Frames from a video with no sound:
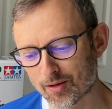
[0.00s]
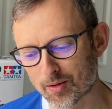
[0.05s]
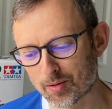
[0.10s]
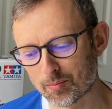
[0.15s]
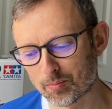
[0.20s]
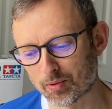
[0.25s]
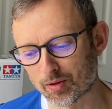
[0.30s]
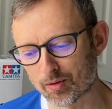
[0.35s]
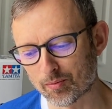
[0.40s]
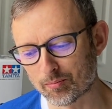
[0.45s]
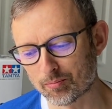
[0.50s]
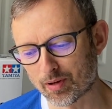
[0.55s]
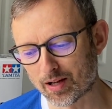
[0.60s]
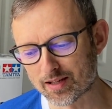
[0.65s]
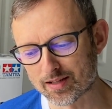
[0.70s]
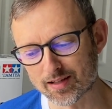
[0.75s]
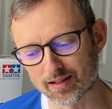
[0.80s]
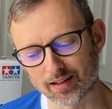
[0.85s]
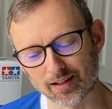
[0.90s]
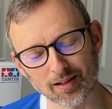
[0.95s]
But
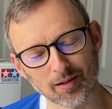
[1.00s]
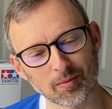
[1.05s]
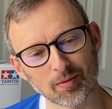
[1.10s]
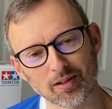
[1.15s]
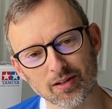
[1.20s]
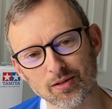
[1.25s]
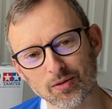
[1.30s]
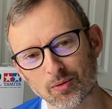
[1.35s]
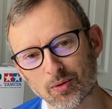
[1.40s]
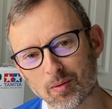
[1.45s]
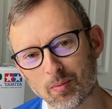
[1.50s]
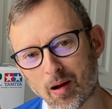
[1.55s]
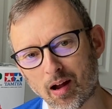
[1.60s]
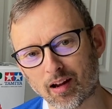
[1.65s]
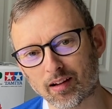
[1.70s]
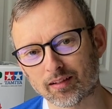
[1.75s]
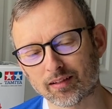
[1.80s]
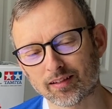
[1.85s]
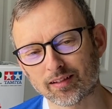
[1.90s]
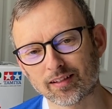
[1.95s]
basically, I want to talk about
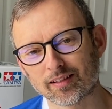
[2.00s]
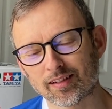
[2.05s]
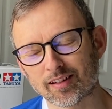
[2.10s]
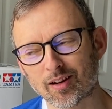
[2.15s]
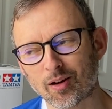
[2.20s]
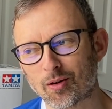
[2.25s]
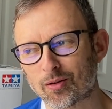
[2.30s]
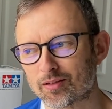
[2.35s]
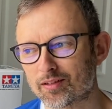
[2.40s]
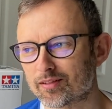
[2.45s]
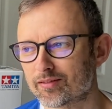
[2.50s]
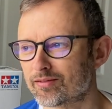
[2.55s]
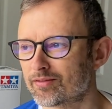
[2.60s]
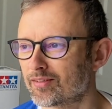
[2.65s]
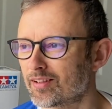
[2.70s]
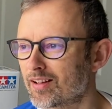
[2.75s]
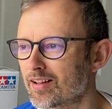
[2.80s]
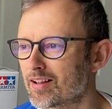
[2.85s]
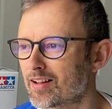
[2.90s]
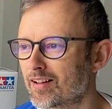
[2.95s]
kind of,
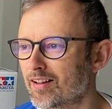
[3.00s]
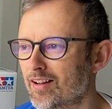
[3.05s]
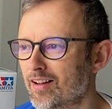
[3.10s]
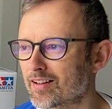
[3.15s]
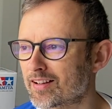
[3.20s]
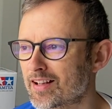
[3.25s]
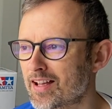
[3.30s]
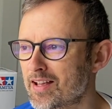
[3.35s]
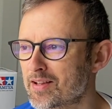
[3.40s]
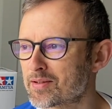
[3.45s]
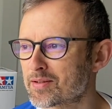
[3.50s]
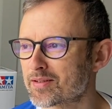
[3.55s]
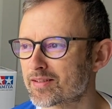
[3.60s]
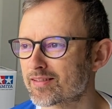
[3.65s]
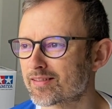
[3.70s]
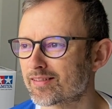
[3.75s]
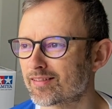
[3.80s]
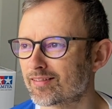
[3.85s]
I guess